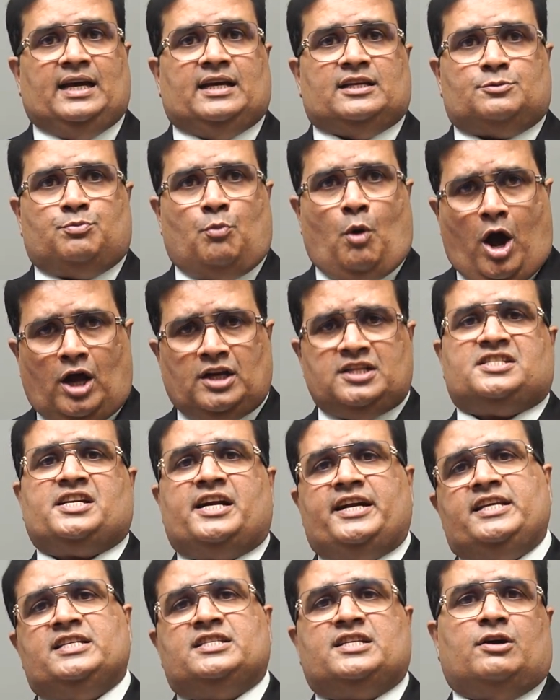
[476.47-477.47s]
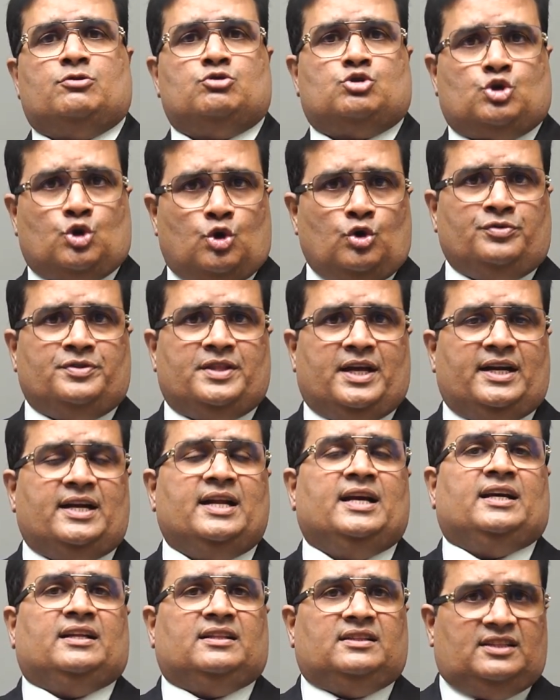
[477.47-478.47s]
Small studies have shown that
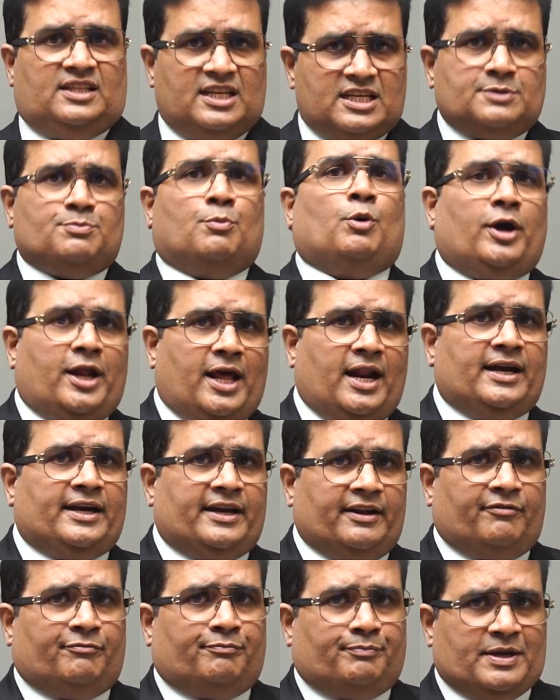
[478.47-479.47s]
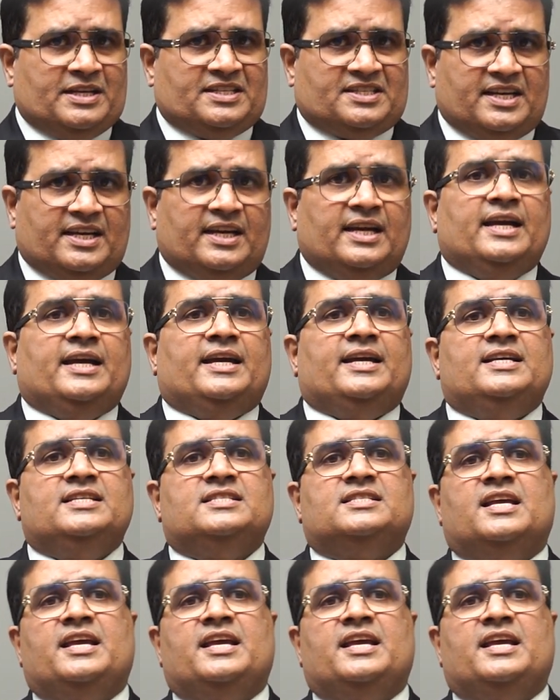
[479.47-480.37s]
this modality of pacing is